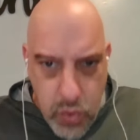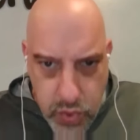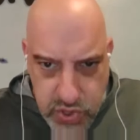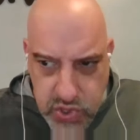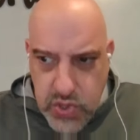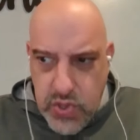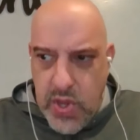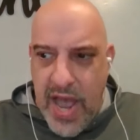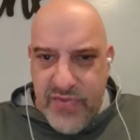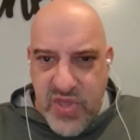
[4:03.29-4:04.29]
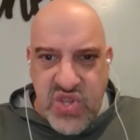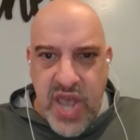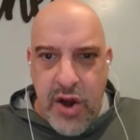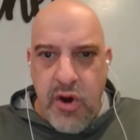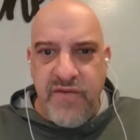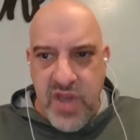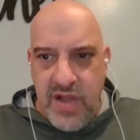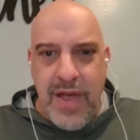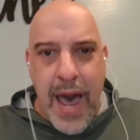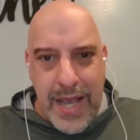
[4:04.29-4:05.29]
was at the center of the
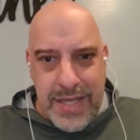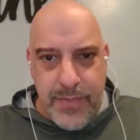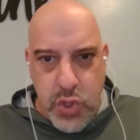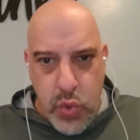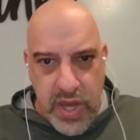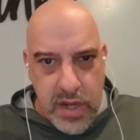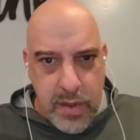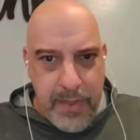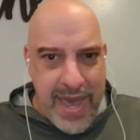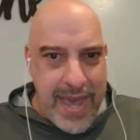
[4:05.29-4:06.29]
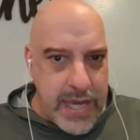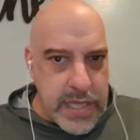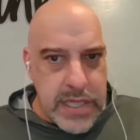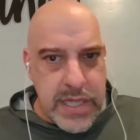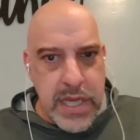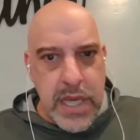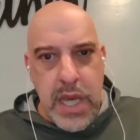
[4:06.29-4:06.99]
alliance between the pagans